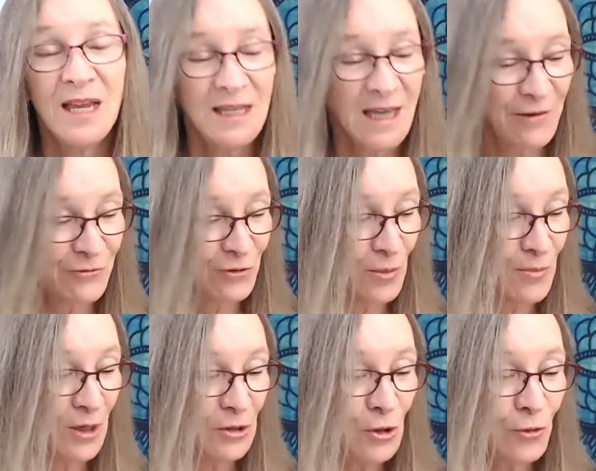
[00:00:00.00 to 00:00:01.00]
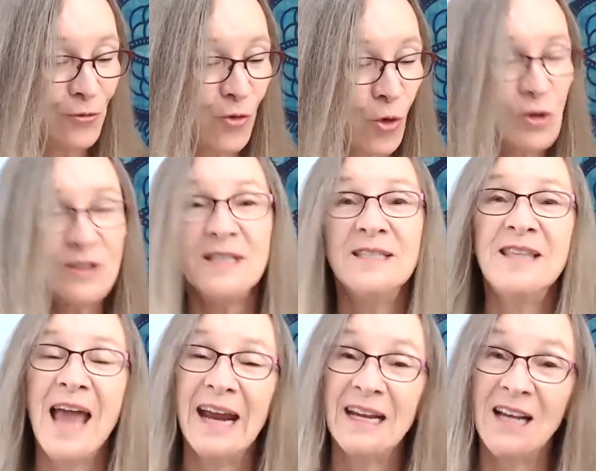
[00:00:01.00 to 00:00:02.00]
yet familiar forces
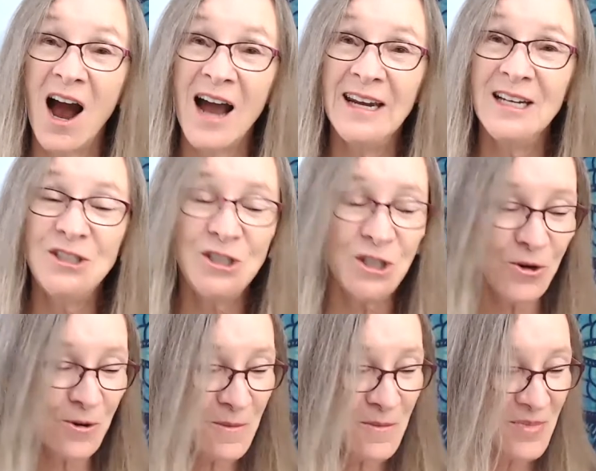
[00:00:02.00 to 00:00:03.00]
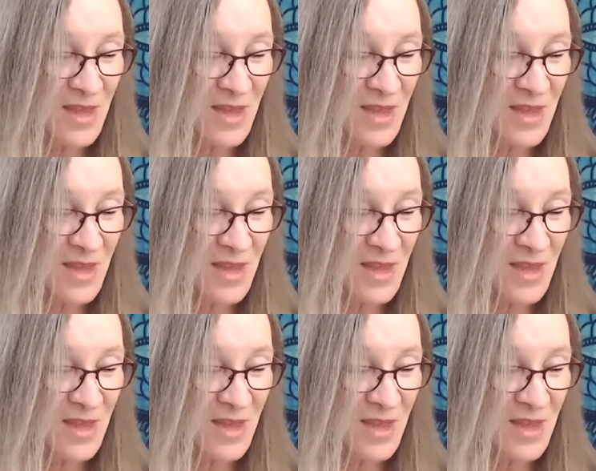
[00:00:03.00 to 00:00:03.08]
that guided you